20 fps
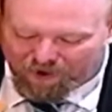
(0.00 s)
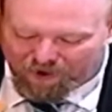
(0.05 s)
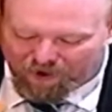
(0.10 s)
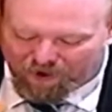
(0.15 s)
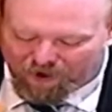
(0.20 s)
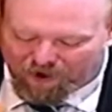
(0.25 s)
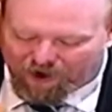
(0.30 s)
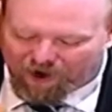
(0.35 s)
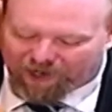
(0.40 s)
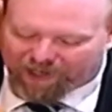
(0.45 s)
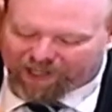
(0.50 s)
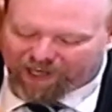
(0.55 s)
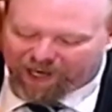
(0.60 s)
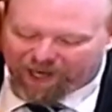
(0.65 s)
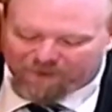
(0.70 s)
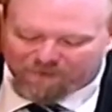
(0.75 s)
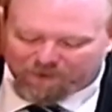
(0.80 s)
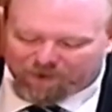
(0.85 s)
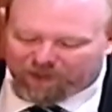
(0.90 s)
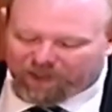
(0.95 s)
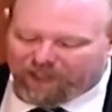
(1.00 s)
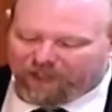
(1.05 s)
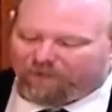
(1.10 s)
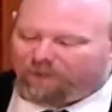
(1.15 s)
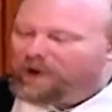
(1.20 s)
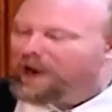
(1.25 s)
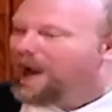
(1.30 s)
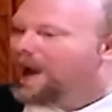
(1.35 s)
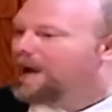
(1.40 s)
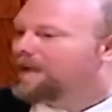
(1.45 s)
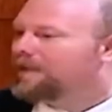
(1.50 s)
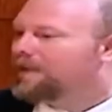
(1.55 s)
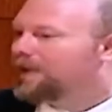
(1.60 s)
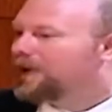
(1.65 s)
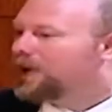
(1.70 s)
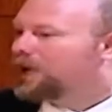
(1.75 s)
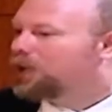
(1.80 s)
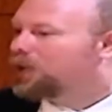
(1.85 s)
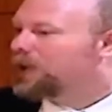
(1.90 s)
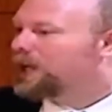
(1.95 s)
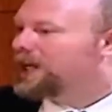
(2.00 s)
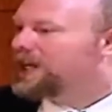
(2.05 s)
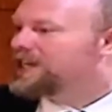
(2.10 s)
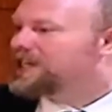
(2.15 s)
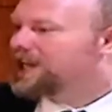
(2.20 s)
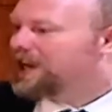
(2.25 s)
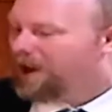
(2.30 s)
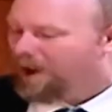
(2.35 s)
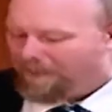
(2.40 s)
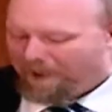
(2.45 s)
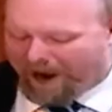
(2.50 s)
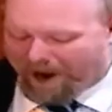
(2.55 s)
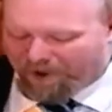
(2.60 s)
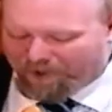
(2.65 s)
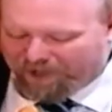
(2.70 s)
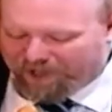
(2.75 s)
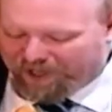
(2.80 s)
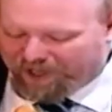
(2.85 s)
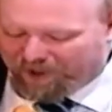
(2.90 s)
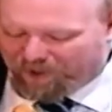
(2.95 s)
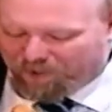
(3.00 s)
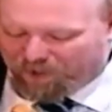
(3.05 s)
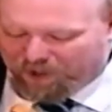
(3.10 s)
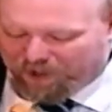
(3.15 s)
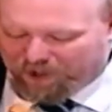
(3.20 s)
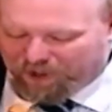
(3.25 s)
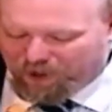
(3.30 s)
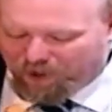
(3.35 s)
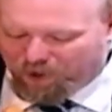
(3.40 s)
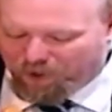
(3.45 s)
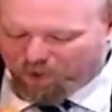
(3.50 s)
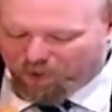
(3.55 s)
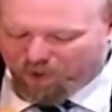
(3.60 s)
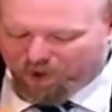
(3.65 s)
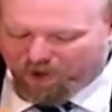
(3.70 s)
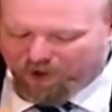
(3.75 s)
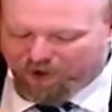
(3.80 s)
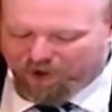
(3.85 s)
I can't believe we ever agreed to come out here with you.